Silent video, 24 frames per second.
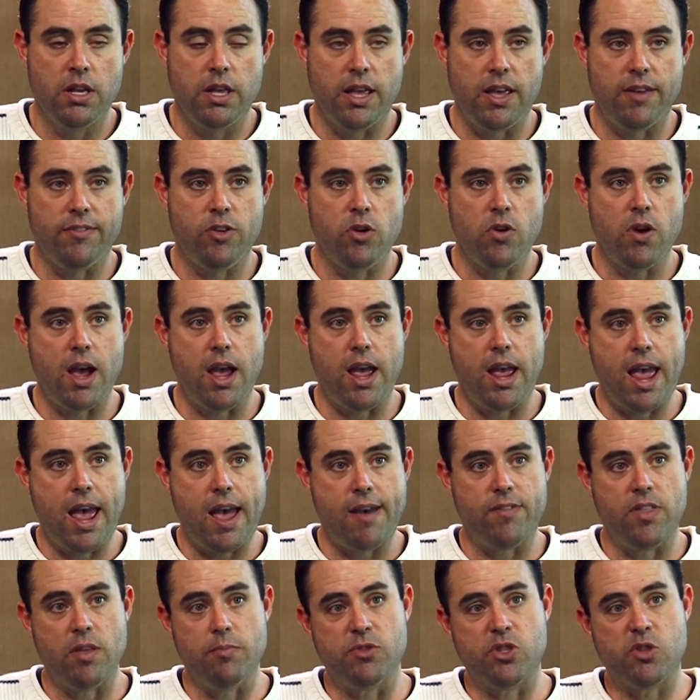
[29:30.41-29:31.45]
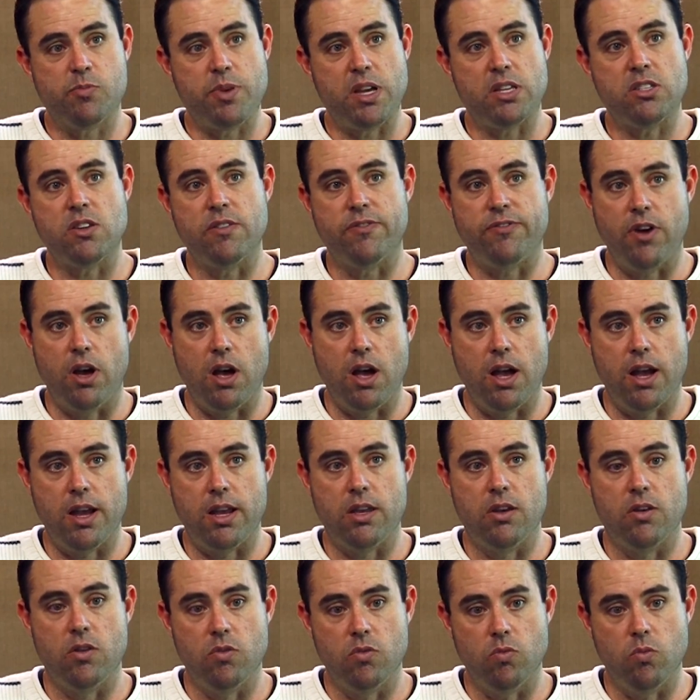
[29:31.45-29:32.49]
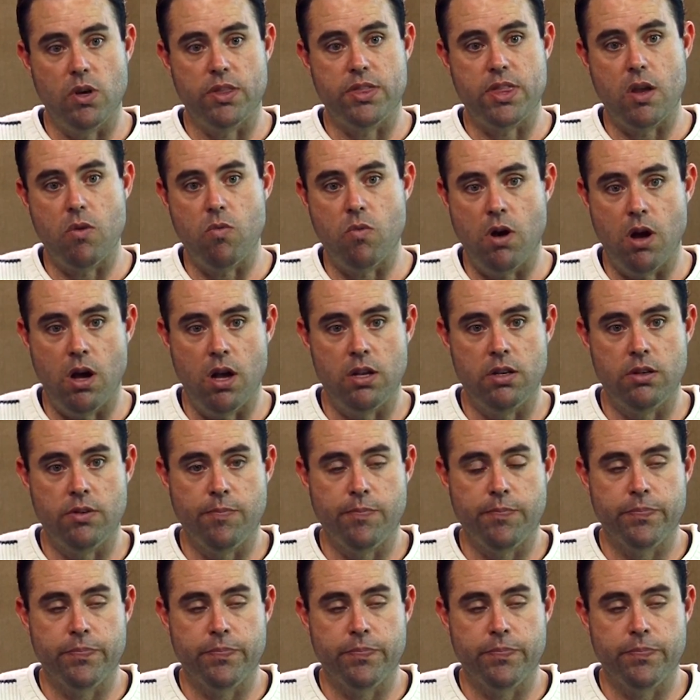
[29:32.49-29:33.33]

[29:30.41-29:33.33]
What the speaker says: if you have them specify what they want